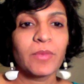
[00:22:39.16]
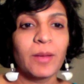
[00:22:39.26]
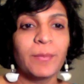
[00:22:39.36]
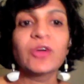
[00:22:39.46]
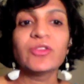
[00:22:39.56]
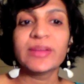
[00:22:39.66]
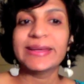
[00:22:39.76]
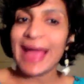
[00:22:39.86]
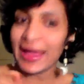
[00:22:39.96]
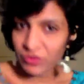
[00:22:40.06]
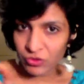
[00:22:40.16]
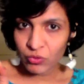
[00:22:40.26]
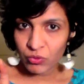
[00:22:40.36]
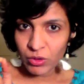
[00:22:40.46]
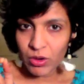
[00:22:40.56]
Because it has
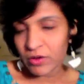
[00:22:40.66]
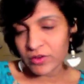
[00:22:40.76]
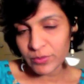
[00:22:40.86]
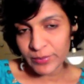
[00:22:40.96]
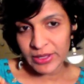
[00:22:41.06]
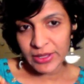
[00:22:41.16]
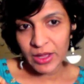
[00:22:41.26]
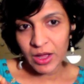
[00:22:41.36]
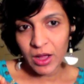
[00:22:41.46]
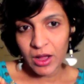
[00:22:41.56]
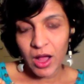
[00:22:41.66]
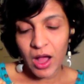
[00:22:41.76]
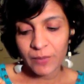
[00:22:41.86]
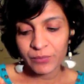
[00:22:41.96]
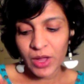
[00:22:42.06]
cost me
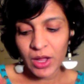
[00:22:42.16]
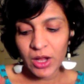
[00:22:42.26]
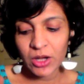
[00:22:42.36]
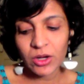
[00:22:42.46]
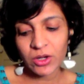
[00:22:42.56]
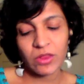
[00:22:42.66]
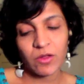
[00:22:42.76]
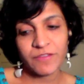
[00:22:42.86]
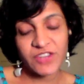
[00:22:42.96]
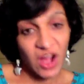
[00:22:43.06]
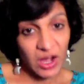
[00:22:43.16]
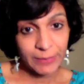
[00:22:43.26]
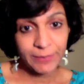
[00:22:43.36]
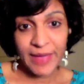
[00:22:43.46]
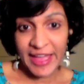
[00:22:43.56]
lots of
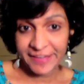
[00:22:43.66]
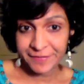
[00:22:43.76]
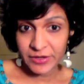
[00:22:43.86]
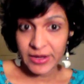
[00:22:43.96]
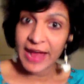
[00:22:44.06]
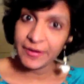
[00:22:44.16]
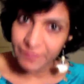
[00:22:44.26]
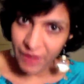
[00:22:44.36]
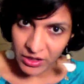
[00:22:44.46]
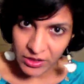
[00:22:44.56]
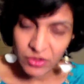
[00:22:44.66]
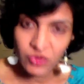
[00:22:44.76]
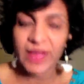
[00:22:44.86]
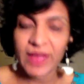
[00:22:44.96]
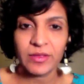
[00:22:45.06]
time, effort and funds to
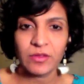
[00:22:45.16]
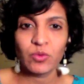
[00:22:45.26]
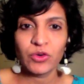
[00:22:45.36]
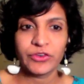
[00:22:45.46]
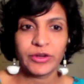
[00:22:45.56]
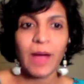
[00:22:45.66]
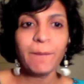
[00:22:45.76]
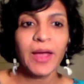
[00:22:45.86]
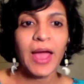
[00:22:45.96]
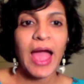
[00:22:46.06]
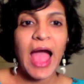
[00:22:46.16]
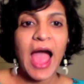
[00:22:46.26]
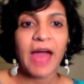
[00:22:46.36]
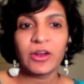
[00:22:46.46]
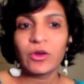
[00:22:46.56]
get this version up,
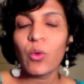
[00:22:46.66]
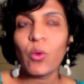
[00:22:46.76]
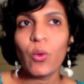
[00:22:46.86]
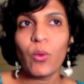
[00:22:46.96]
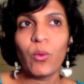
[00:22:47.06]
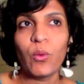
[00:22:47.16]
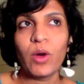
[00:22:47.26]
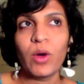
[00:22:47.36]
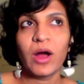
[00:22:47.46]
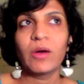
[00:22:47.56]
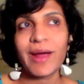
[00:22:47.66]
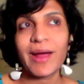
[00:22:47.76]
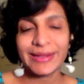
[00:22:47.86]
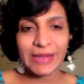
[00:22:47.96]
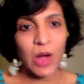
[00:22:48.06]
and I know
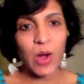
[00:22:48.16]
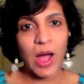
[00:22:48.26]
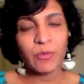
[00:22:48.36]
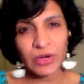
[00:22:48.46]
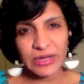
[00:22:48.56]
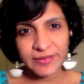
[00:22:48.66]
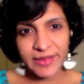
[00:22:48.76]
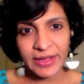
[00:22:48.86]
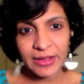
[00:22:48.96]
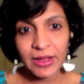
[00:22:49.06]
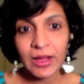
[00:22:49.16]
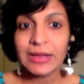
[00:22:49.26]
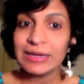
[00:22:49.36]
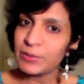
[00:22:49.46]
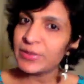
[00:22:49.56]
right now I'm releasing
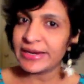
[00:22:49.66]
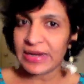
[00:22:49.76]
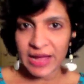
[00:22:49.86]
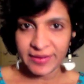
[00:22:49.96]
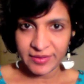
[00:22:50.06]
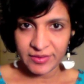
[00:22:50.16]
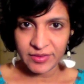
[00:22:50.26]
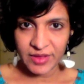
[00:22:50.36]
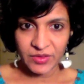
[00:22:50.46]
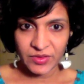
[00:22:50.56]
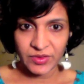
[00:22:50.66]
limited licenses